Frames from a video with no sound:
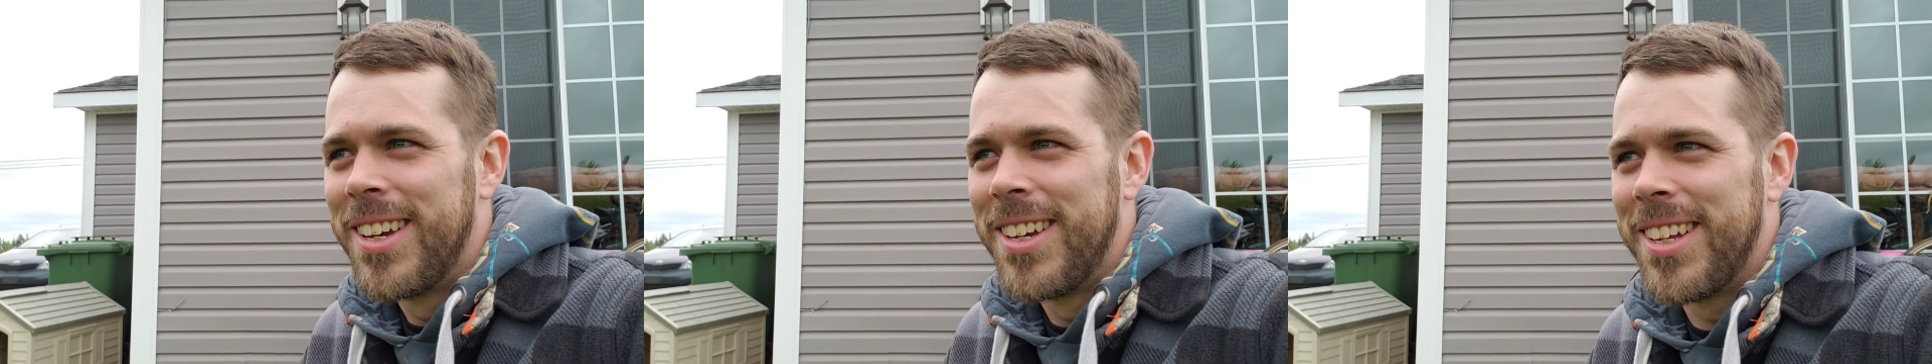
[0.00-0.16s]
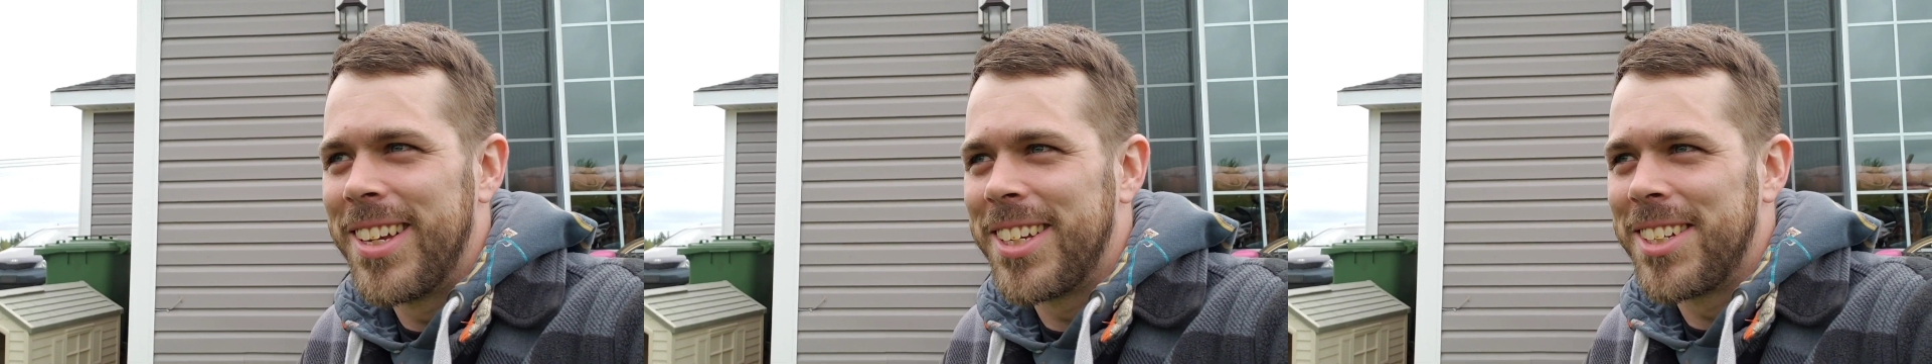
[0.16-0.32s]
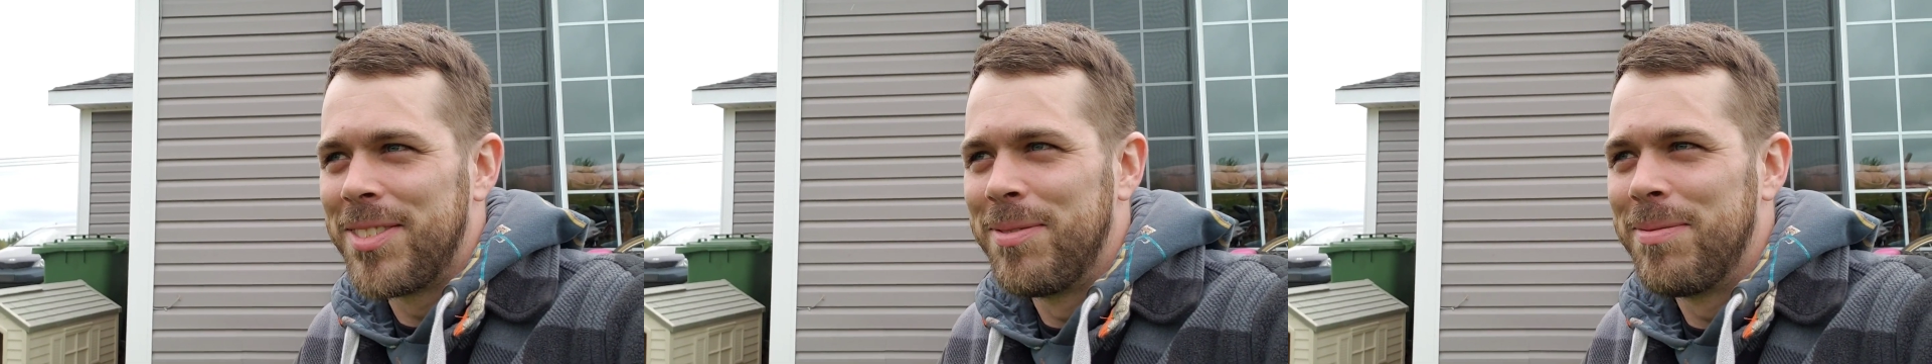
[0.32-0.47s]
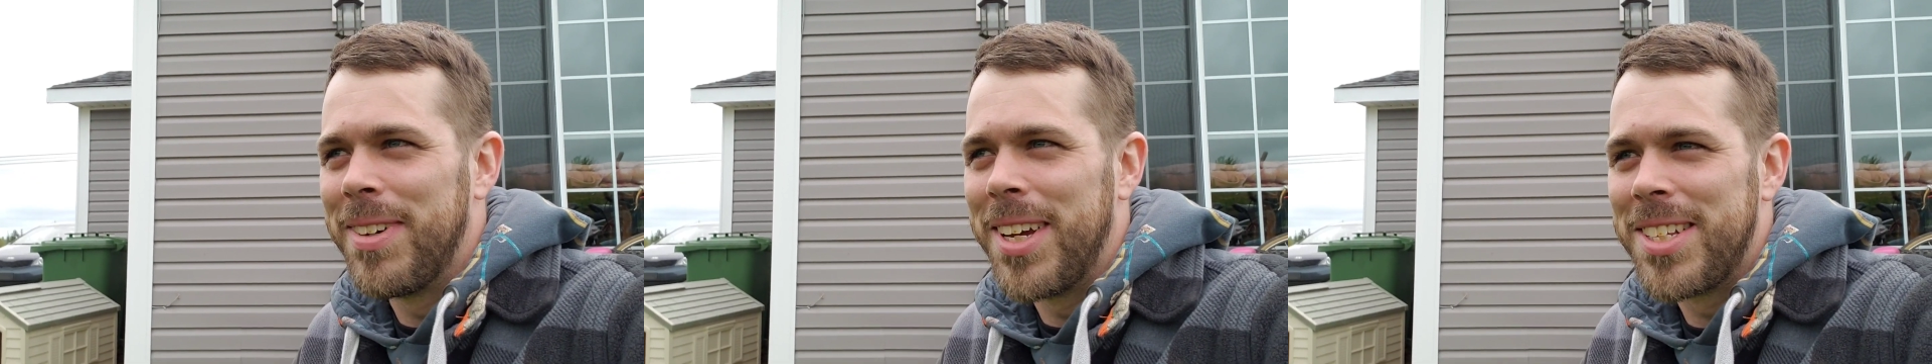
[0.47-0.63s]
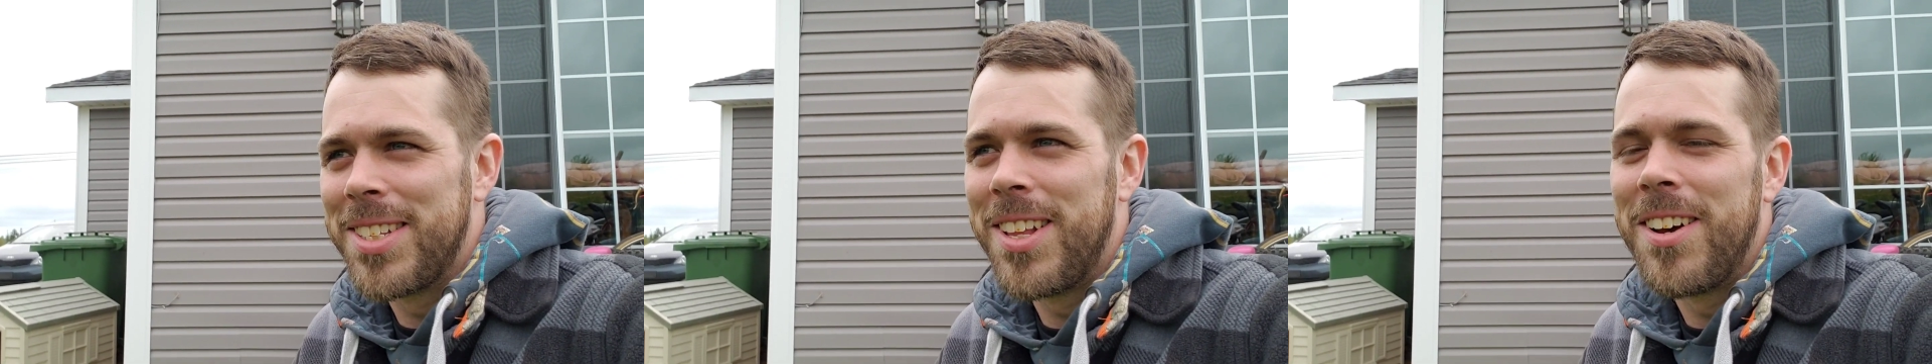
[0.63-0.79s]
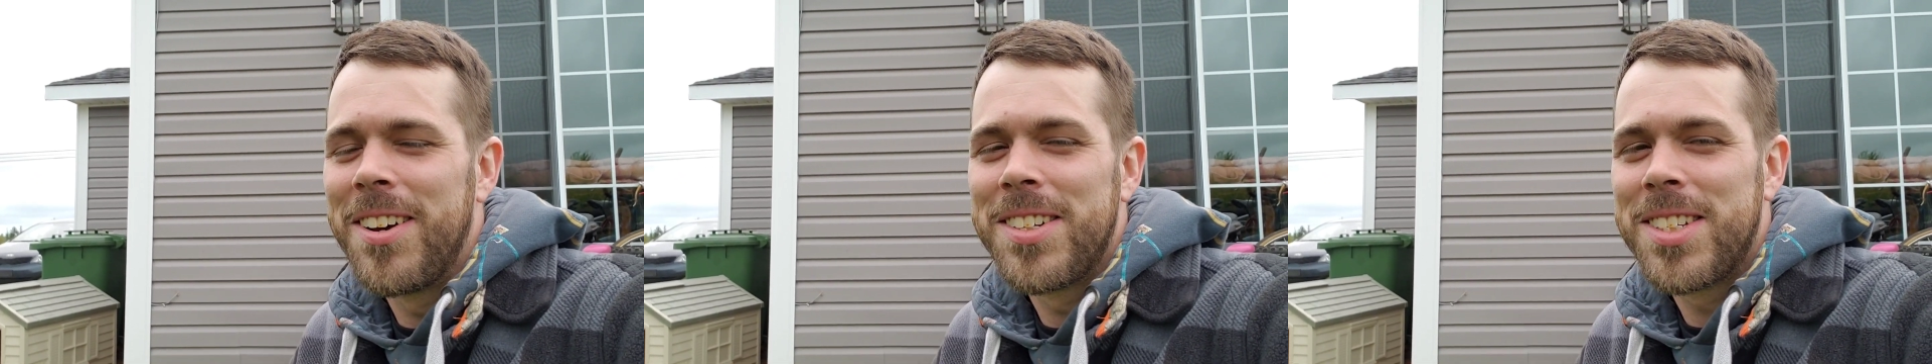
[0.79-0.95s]
Like,
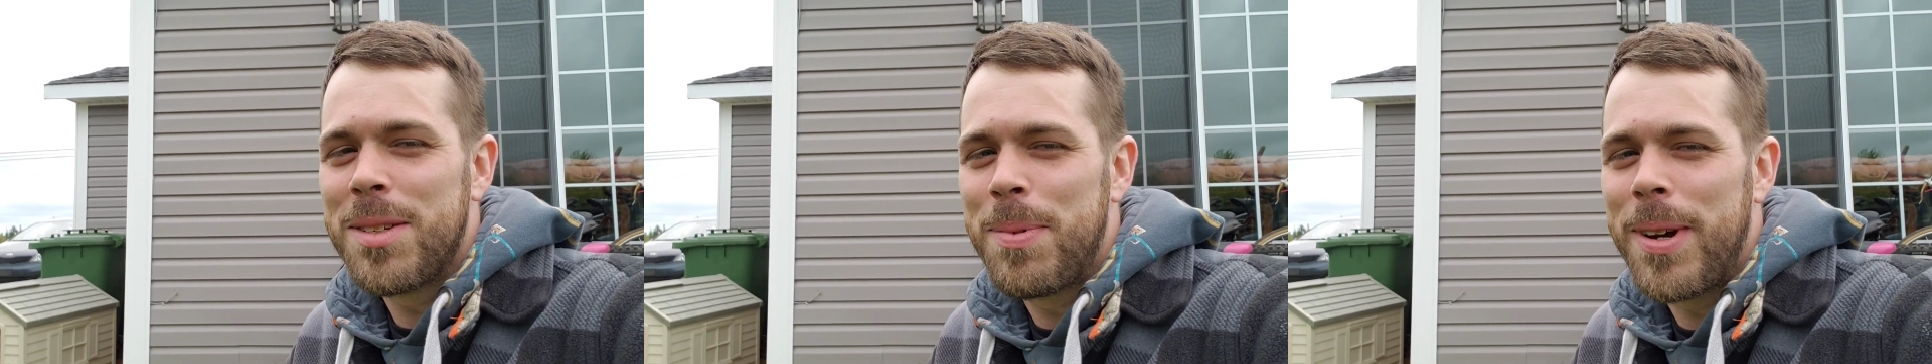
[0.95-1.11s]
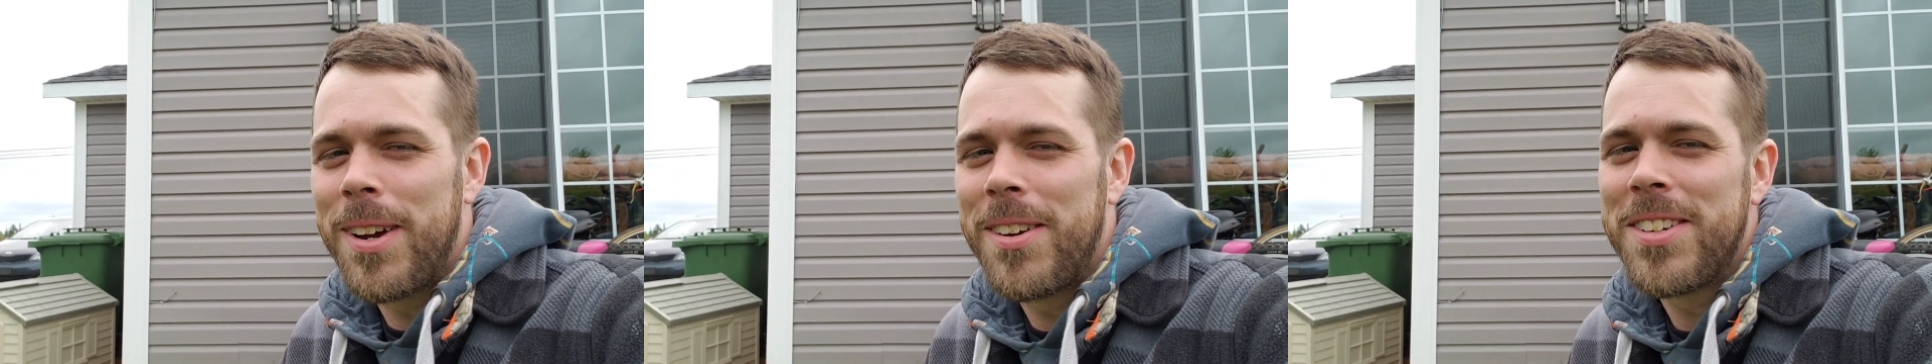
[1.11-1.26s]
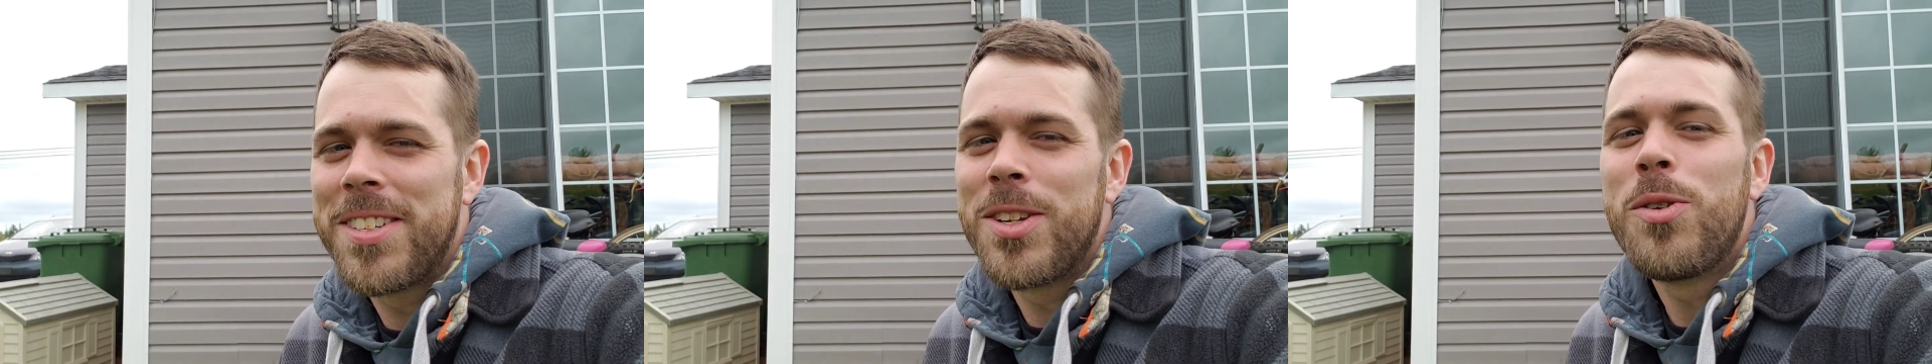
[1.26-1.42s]
as long as the parents